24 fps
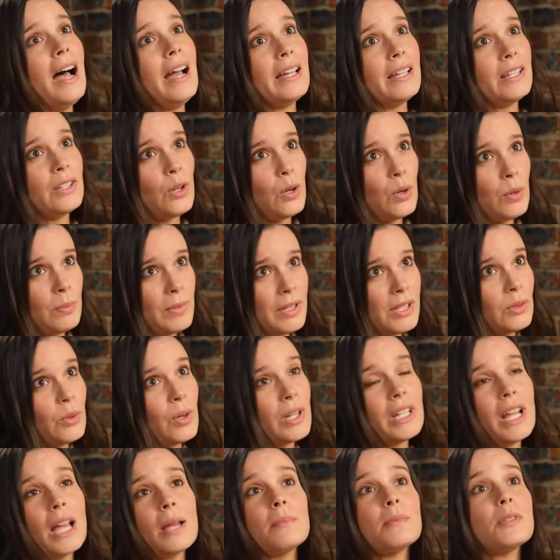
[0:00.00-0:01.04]
I know, Miss
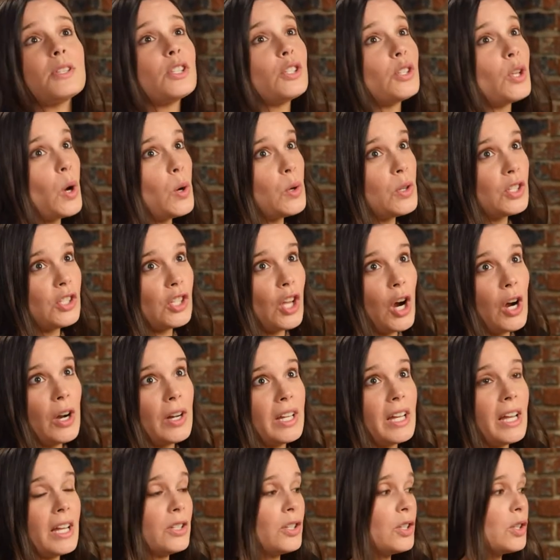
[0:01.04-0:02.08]
Green, I'm so
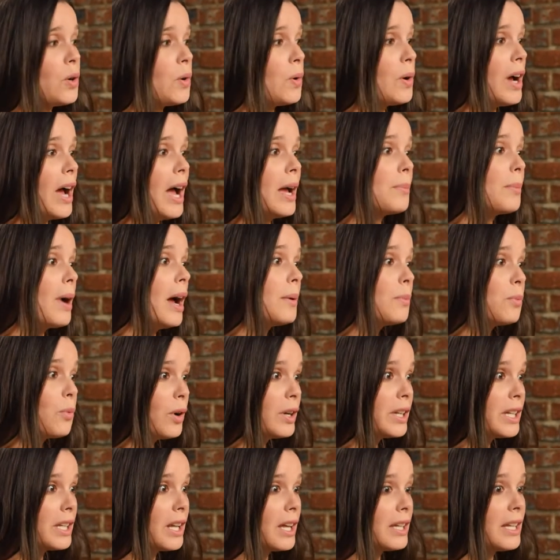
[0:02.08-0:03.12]
sorry. And you know what, I'm
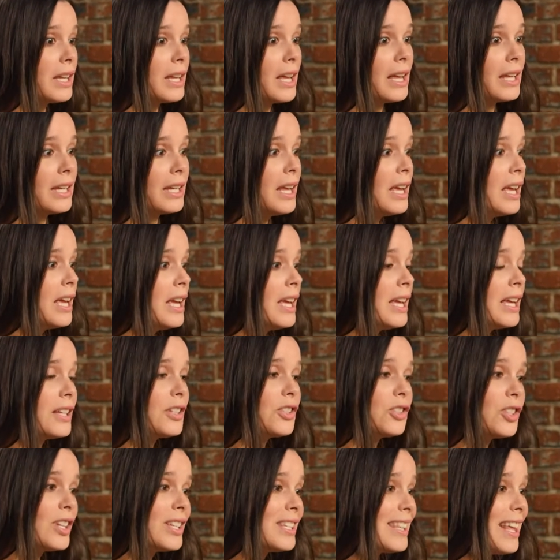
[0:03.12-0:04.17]
working on it, and
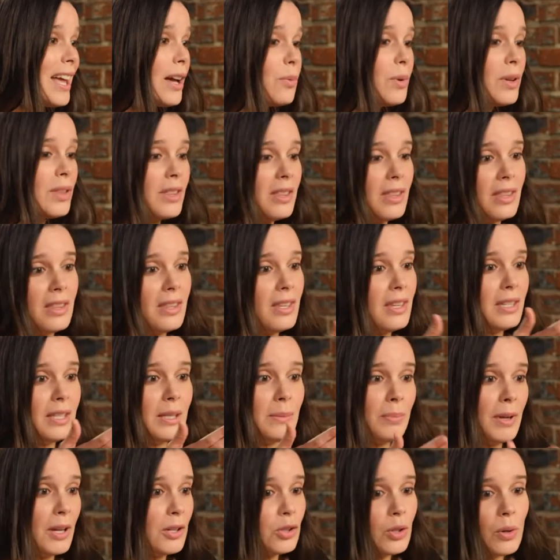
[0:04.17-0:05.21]
it's just that with the
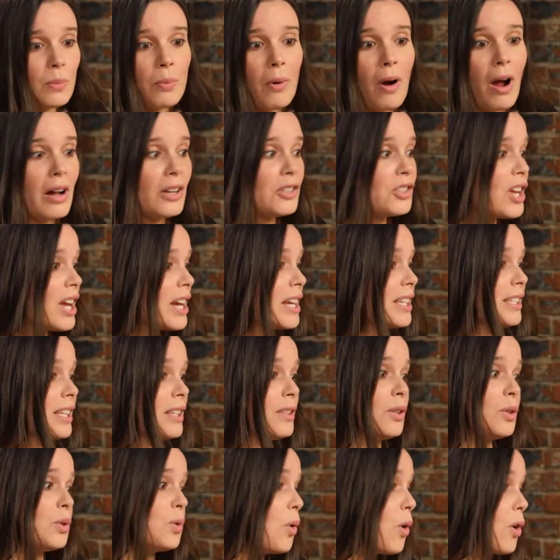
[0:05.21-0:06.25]
special projects
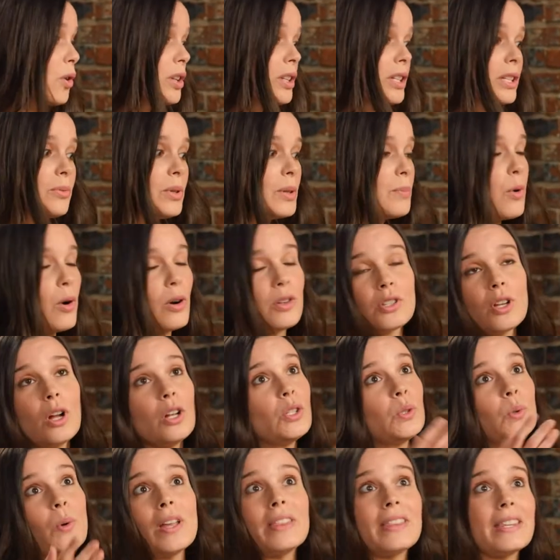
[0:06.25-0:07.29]
and the quarterly reports
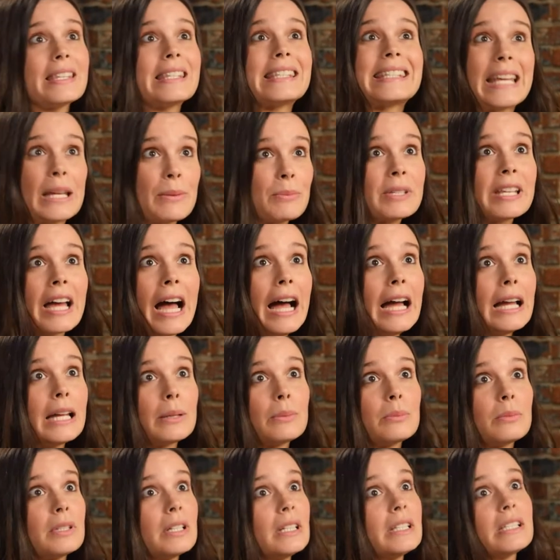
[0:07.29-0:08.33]
all due at the same
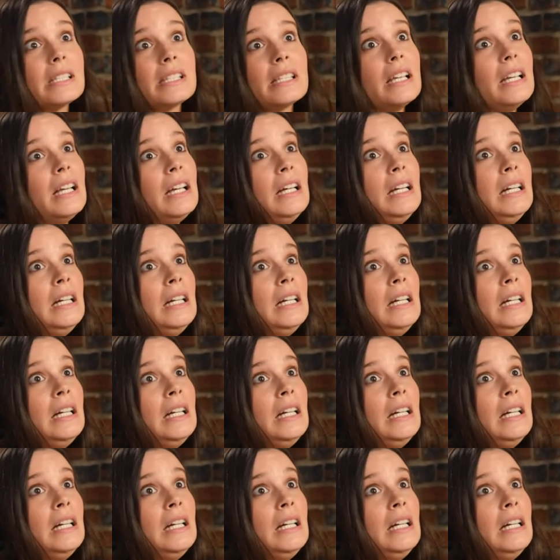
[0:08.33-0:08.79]
time, it's...